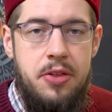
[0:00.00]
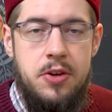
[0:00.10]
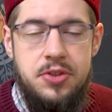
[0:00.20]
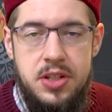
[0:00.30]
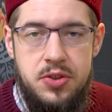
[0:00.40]

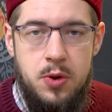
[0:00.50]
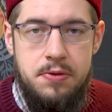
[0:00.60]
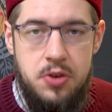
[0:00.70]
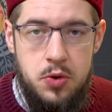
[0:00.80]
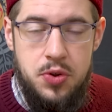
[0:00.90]
there's these sort of
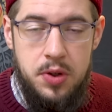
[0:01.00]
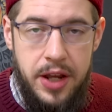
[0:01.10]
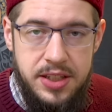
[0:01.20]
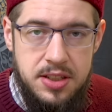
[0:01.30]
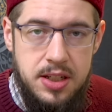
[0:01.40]
social
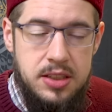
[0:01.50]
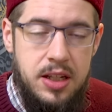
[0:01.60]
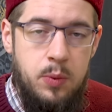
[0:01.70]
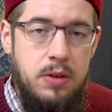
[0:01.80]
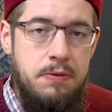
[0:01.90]
niceties
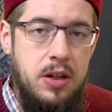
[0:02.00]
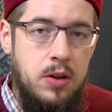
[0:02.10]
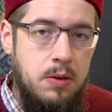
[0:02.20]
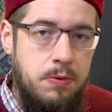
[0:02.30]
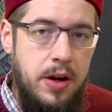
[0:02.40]
that we feel
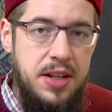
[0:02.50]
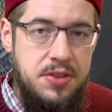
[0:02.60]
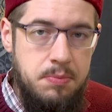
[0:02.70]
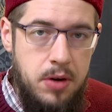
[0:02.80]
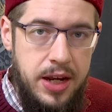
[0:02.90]
afraid
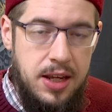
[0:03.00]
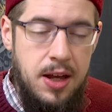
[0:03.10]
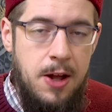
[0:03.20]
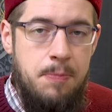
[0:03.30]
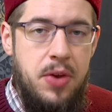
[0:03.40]
to break,
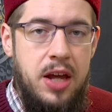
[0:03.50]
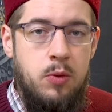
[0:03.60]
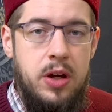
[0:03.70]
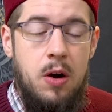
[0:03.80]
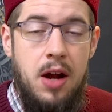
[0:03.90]
and
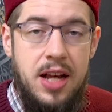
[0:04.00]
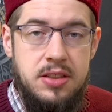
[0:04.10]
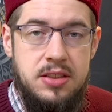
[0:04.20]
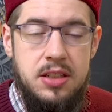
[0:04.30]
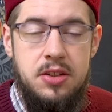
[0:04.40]
we are
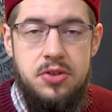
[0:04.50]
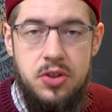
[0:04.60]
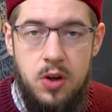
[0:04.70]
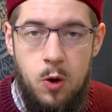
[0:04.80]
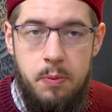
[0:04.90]
hesitant to
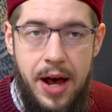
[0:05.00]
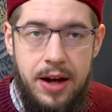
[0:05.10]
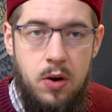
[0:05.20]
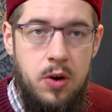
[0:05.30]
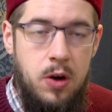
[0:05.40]
go back
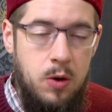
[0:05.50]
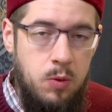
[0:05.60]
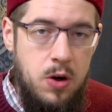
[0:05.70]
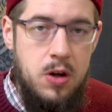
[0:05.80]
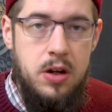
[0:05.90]
on our
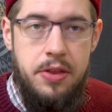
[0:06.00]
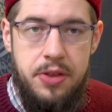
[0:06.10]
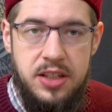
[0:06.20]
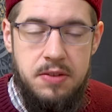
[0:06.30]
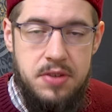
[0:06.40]
word and
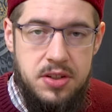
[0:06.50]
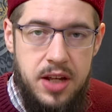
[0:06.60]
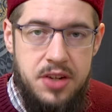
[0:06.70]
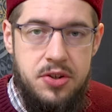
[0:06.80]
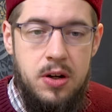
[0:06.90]
things of this
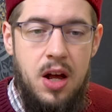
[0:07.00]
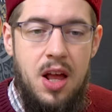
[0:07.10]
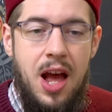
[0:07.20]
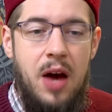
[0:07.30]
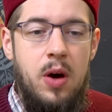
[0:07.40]
nature.
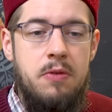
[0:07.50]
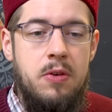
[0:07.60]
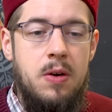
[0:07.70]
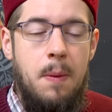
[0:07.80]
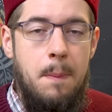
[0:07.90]

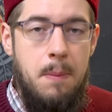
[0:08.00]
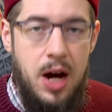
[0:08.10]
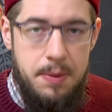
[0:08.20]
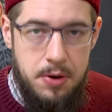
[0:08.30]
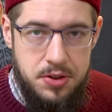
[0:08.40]
However,
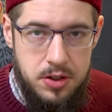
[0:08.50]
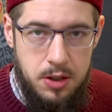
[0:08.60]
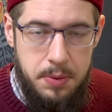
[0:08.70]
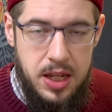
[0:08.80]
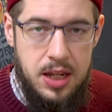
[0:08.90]
my personal
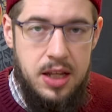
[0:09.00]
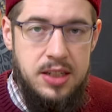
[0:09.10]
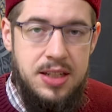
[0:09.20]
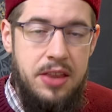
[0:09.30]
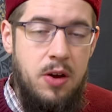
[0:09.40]
opinion
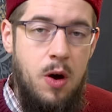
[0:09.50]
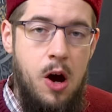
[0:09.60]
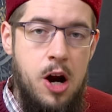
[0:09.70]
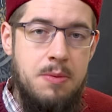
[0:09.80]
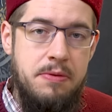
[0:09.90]
is that the
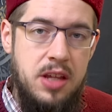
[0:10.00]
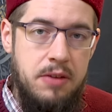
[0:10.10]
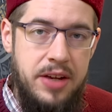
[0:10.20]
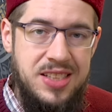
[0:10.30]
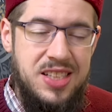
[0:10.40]
harm of the
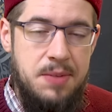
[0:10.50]
events